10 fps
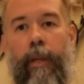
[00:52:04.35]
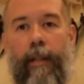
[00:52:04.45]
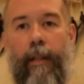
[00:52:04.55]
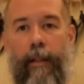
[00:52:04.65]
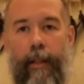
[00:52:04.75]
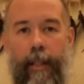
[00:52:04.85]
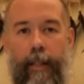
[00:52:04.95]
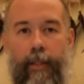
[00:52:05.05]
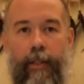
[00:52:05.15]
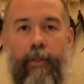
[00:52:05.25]
a little
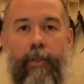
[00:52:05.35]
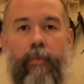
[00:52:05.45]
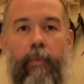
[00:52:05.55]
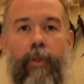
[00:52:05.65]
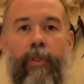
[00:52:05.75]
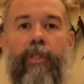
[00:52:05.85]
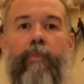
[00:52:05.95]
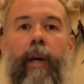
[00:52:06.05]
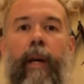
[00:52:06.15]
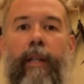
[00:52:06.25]
easier, there's more
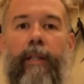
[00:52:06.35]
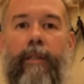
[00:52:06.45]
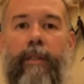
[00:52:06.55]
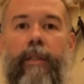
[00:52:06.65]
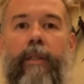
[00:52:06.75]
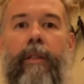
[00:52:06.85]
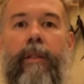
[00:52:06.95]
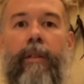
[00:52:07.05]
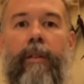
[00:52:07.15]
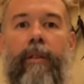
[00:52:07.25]
space.
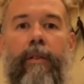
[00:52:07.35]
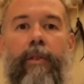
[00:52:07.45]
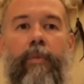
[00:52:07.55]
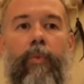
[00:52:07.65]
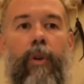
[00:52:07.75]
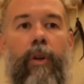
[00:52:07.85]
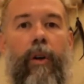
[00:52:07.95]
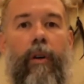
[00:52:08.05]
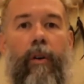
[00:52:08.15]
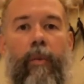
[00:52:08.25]
There's more
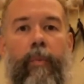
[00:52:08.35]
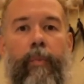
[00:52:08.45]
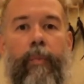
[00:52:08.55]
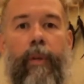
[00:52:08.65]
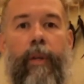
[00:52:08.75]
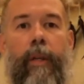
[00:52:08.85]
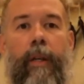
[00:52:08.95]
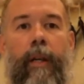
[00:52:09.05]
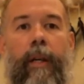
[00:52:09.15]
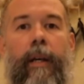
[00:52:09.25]
calm.
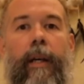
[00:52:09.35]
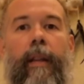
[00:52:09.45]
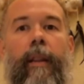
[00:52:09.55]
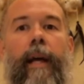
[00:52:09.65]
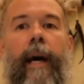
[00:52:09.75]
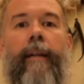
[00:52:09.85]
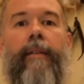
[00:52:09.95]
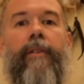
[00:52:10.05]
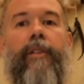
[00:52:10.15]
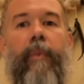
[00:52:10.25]
And that's
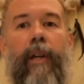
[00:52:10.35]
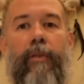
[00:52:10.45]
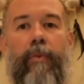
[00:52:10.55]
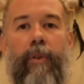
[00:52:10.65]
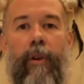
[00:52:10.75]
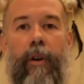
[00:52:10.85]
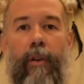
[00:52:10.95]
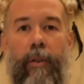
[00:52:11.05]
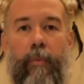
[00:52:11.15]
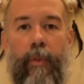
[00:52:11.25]
the space where the
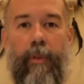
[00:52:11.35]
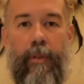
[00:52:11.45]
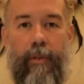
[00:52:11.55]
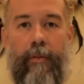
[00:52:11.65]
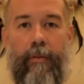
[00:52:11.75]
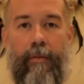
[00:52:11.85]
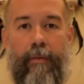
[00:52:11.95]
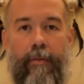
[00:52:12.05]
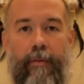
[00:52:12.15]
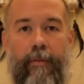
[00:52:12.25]
heart opens.
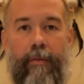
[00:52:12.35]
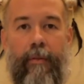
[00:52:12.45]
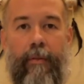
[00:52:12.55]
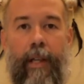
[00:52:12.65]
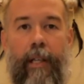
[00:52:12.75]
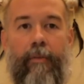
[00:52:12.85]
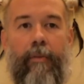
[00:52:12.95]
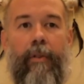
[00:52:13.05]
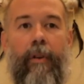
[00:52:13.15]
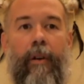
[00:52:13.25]
That's where
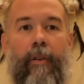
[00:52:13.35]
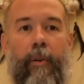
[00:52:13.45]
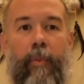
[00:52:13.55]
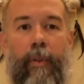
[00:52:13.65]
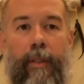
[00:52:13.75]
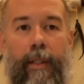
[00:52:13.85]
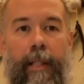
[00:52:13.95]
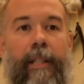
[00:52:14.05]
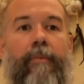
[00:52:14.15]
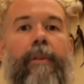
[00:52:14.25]
the heart opens. And
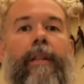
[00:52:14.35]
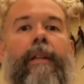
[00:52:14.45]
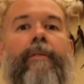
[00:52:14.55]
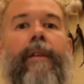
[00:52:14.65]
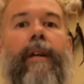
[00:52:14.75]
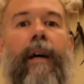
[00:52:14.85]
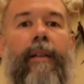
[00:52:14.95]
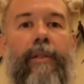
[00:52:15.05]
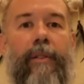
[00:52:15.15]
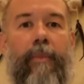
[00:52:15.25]
that's where the loving
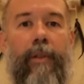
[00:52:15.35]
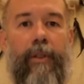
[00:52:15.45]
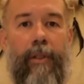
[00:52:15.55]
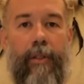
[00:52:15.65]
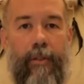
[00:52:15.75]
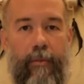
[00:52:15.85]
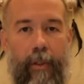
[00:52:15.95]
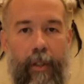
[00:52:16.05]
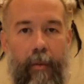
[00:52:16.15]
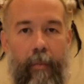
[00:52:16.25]
kindness emerges, where
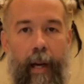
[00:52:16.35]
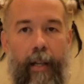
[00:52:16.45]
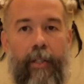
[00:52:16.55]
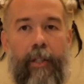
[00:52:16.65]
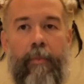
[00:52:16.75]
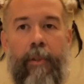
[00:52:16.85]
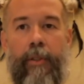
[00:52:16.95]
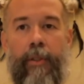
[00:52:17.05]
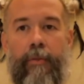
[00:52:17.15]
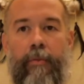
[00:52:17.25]
the compassion
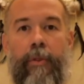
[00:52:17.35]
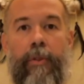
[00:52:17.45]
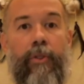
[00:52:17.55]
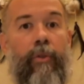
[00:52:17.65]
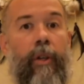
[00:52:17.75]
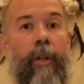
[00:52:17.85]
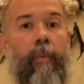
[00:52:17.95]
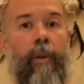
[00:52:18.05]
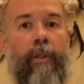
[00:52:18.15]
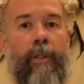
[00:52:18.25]
emerges, where the joy
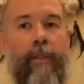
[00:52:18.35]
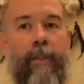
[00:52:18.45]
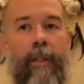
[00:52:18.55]
emerges,